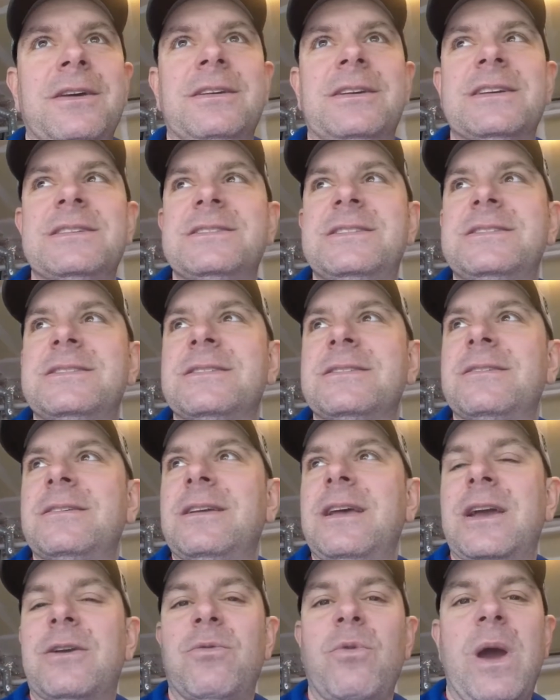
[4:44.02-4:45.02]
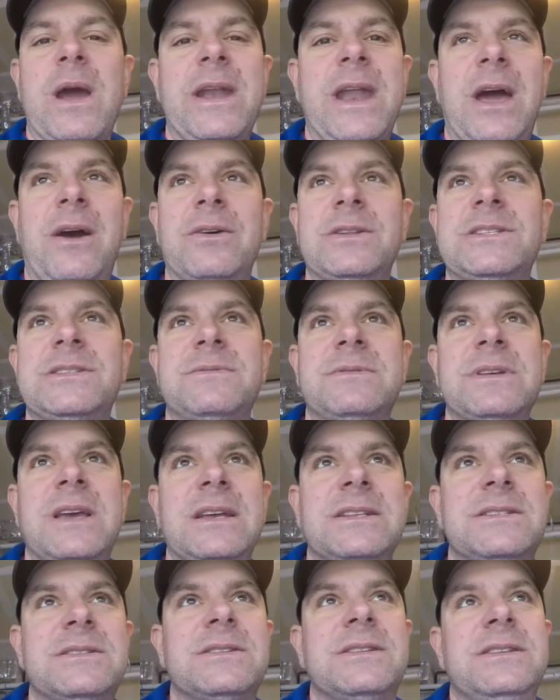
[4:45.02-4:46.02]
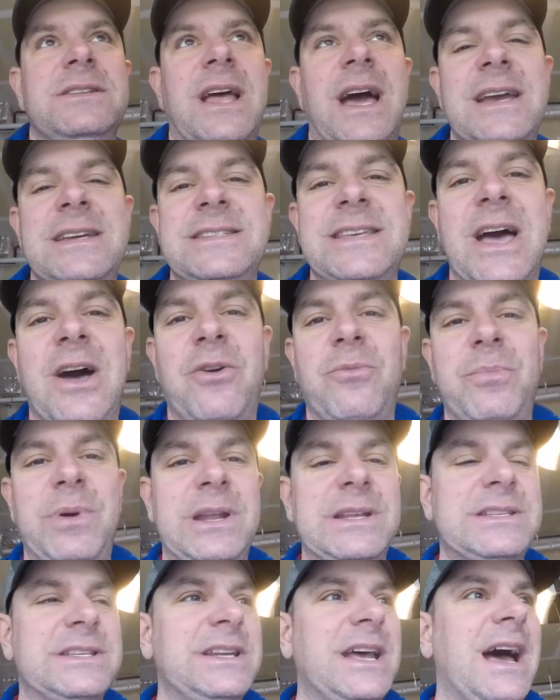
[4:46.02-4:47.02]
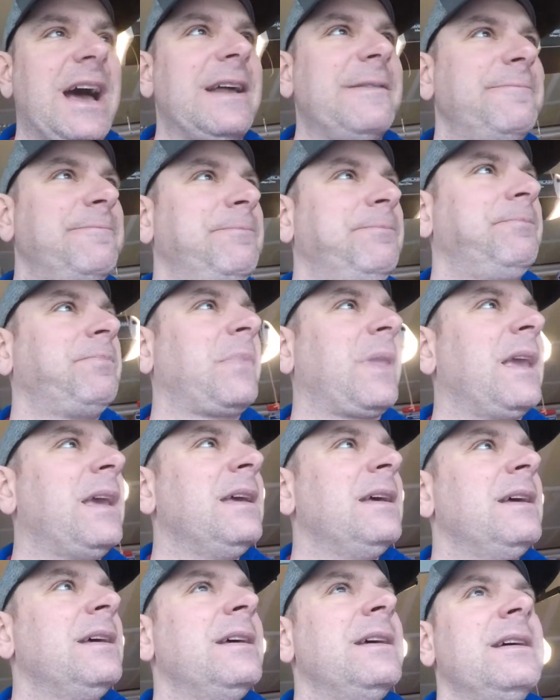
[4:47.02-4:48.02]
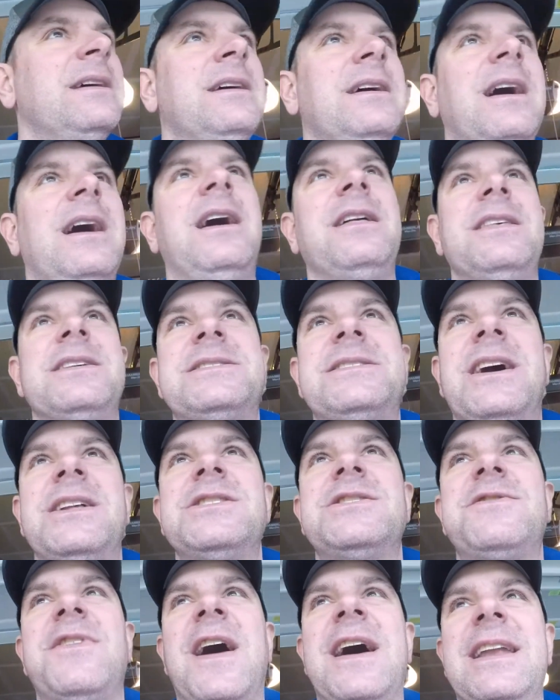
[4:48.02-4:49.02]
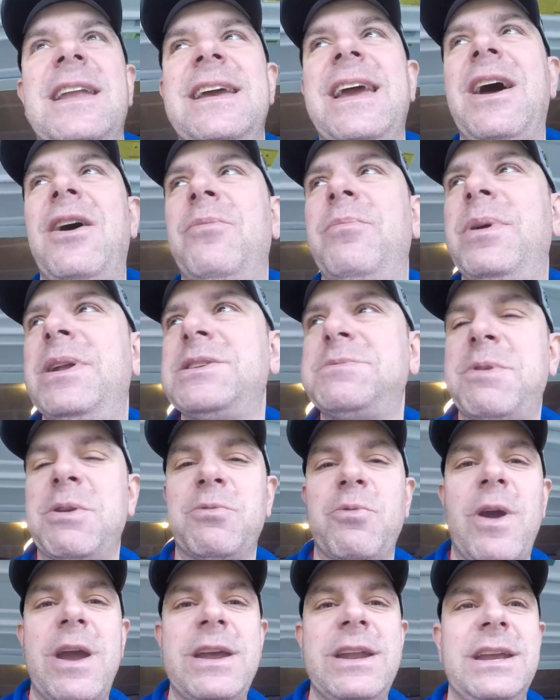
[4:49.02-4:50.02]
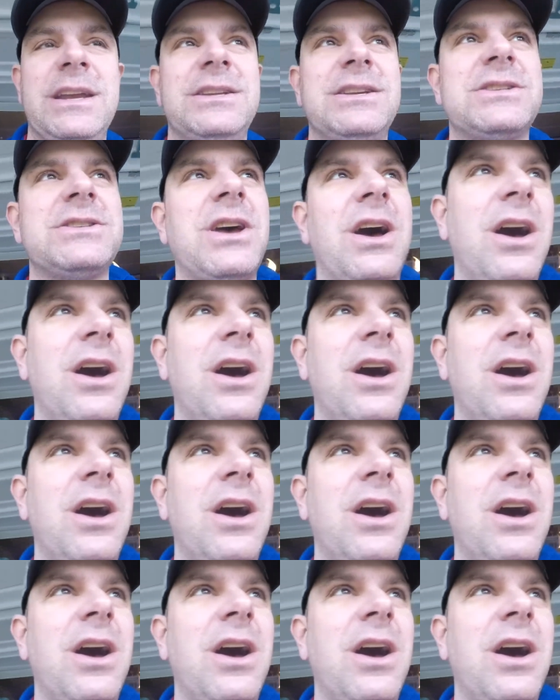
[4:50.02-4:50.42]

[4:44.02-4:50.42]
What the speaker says: because like right now it's nice out, but it's not. The sun's finally out, but it's been raining just